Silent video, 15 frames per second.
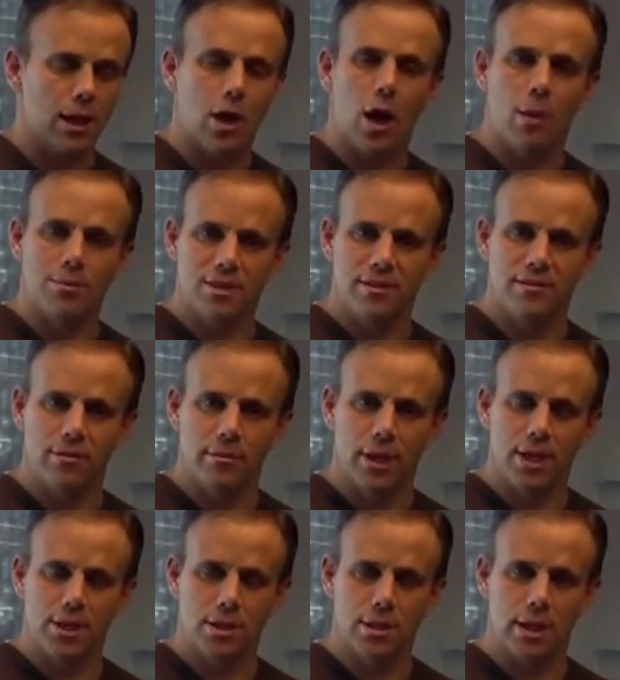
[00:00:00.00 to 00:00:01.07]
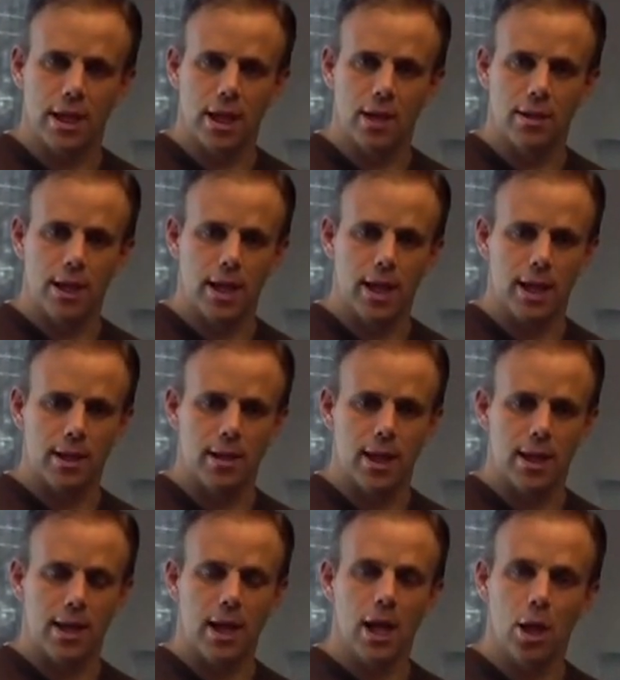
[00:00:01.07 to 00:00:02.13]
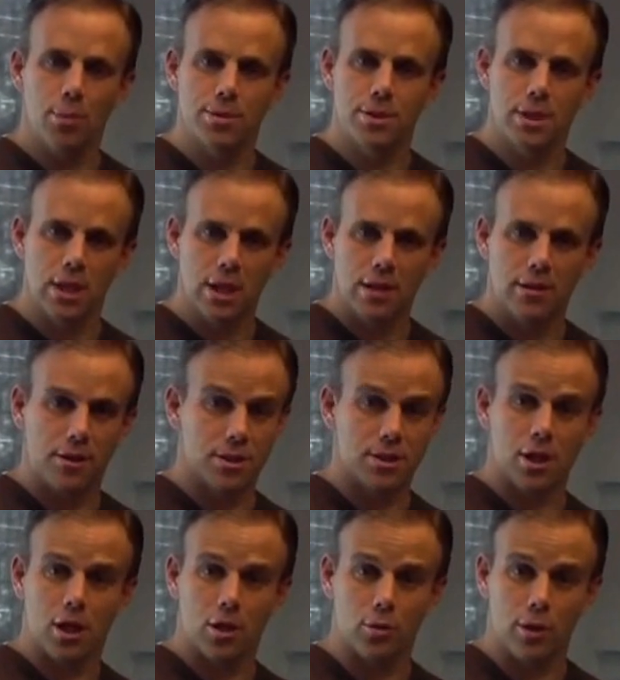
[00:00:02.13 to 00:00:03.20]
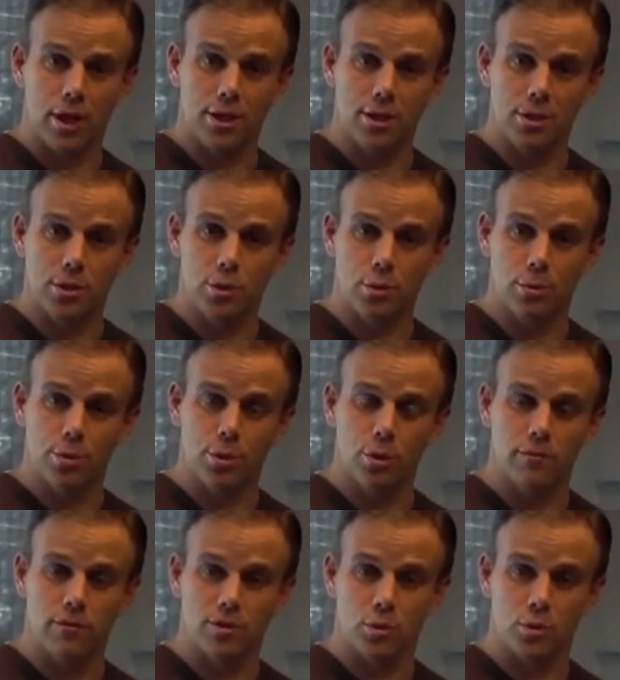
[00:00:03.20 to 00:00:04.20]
Calms the inflammation down and helps the discoloration to improve,